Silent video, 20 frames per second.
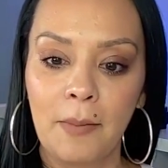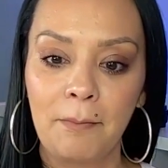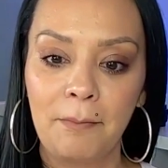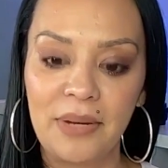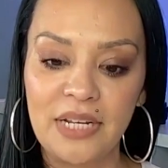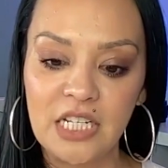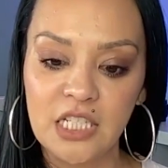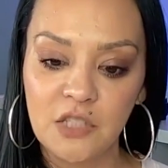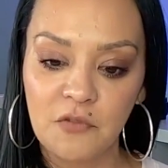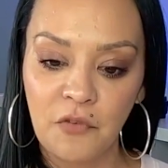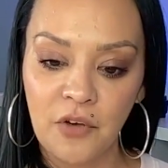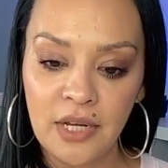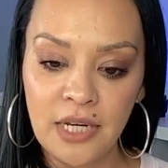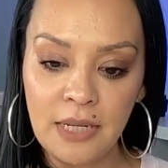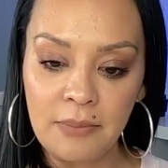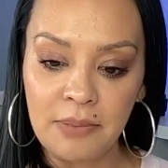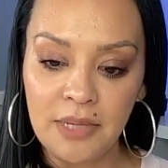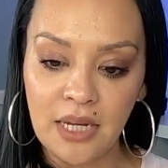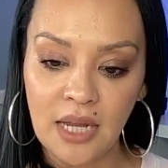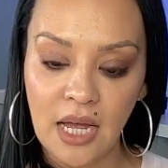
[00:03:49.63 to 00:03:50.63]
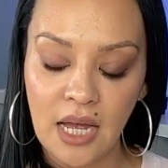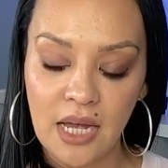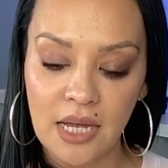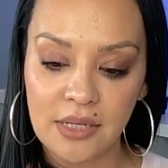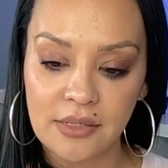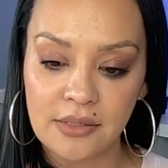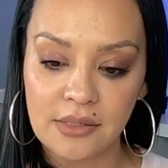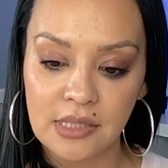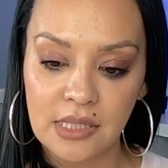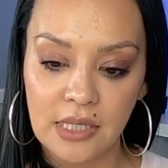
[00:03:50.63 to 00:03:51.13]
But it's funny
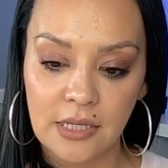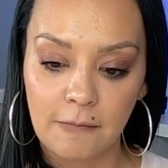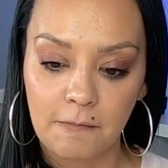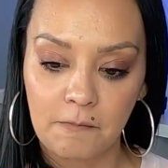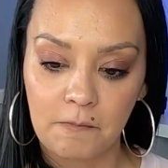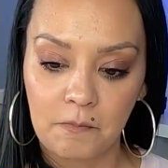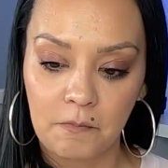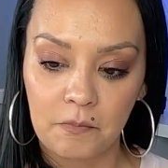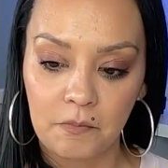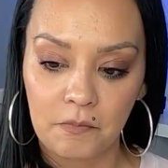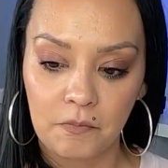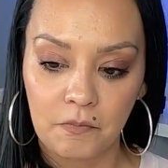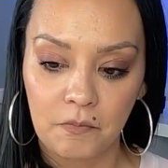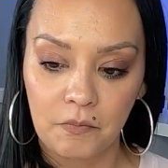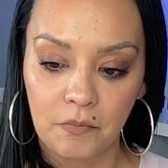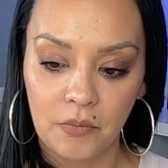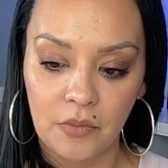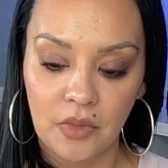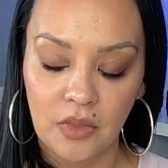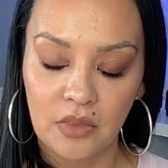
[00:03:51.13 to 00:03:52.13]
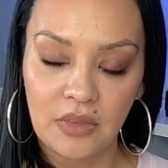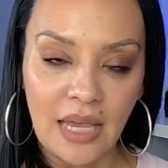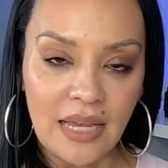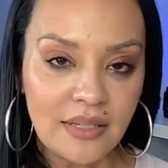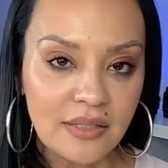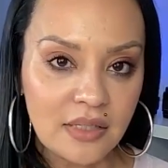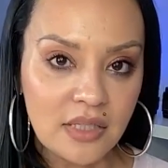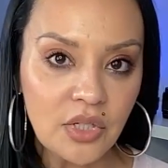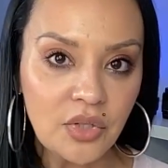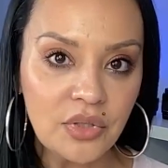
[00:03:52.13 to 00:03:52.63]
because
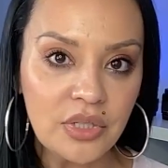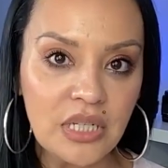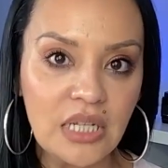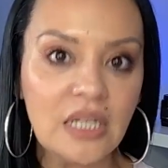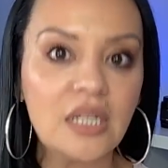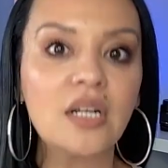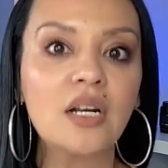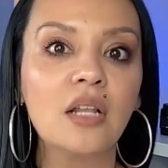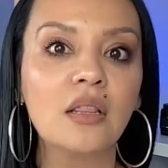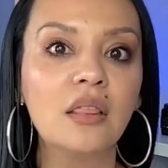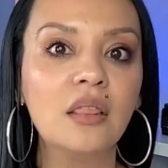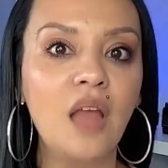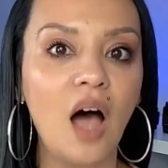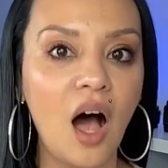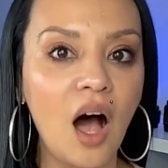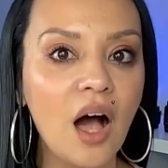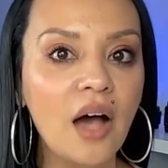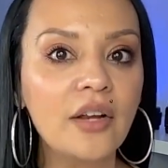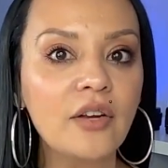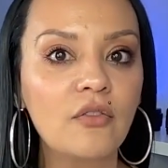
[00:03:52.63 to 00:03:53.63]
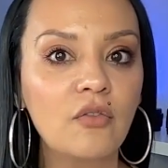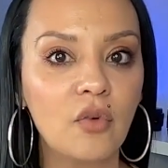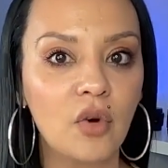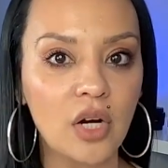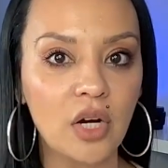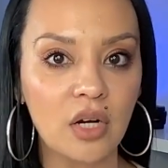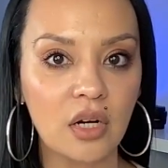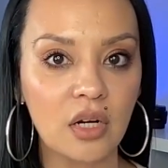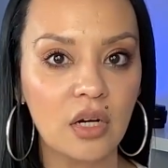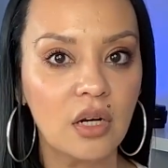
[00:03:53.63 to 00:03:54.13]
they still needed a lot of
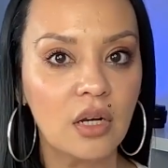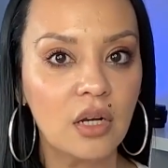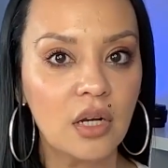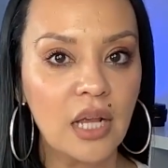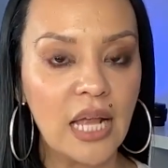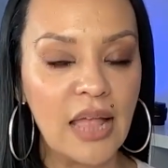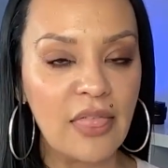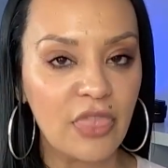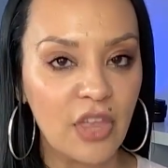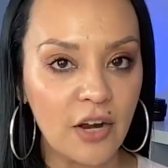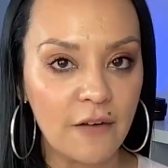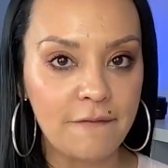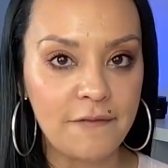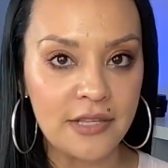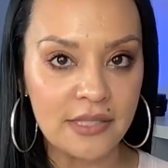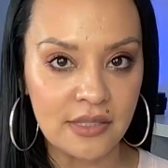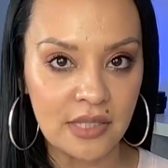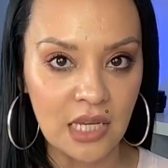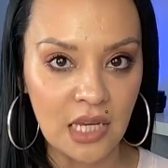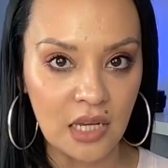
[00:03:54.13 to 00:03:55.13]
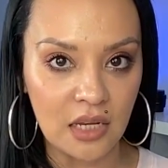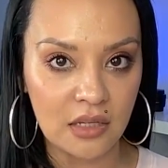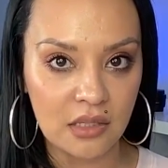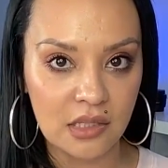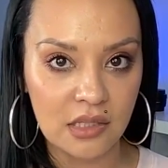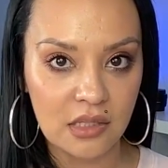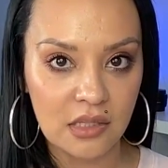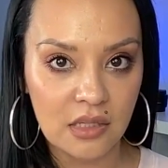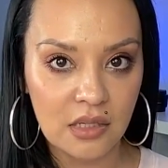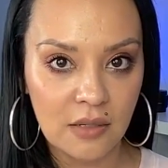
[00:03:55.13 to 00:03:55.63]
work in their
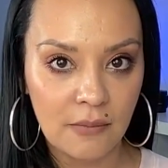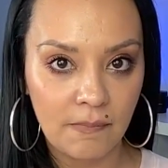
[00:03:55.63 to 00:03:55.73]
physiques.